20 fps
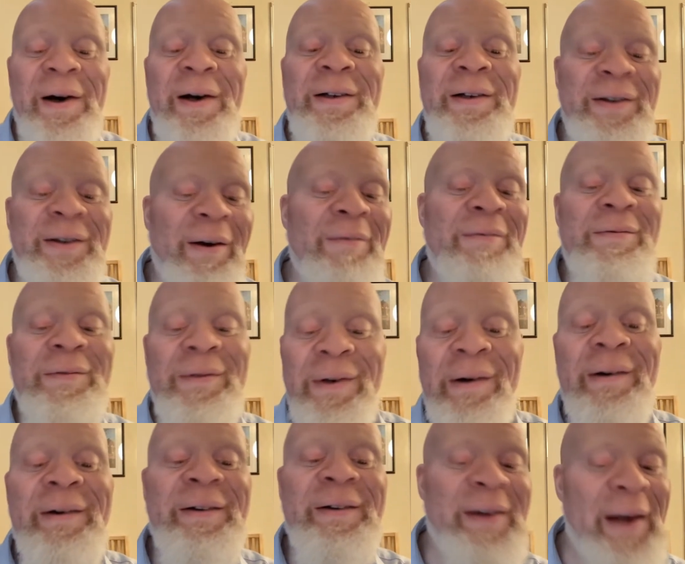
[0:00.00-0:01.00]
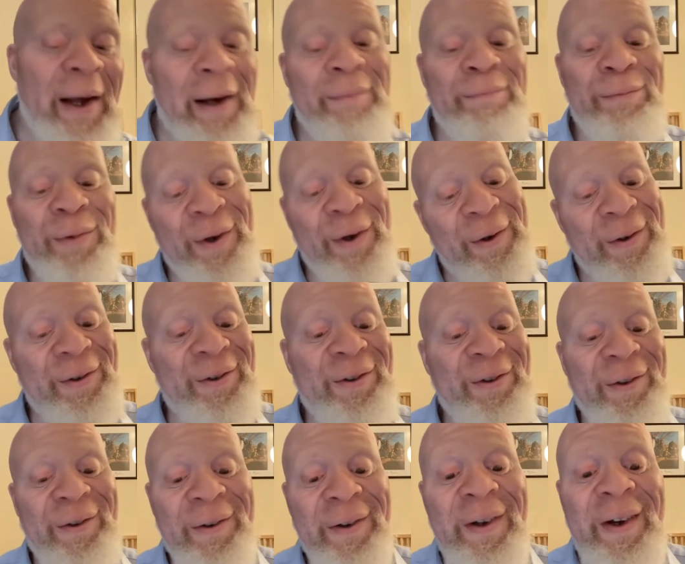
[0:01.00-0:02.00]
I don't like that
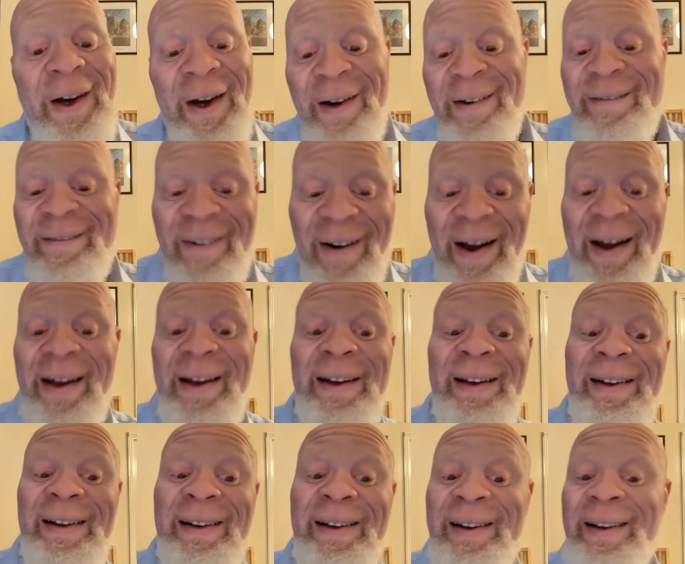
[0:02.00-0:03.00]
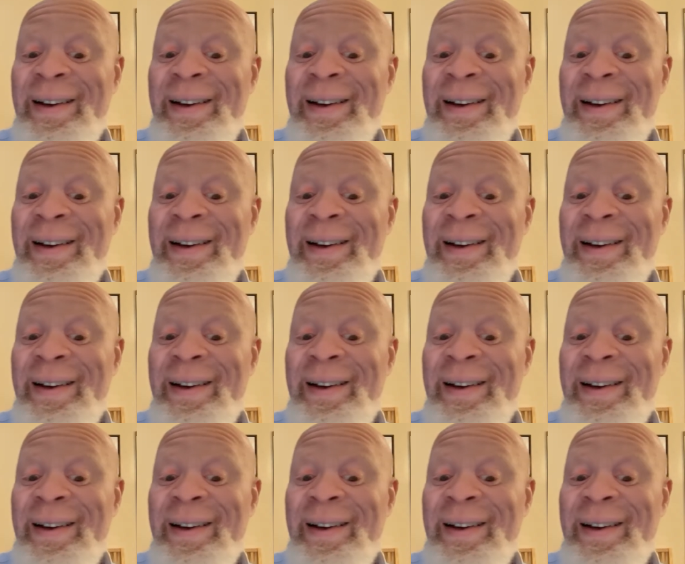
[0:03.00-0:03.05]
person, right?